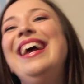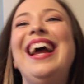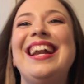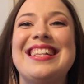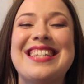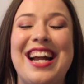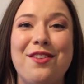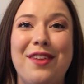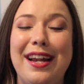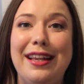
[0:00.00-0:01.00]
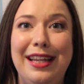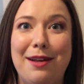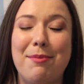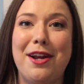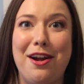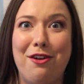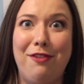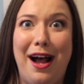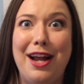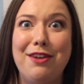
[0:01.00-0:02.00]
and it's kind of like clean up on aisle
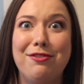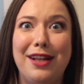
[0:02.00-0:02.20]
5.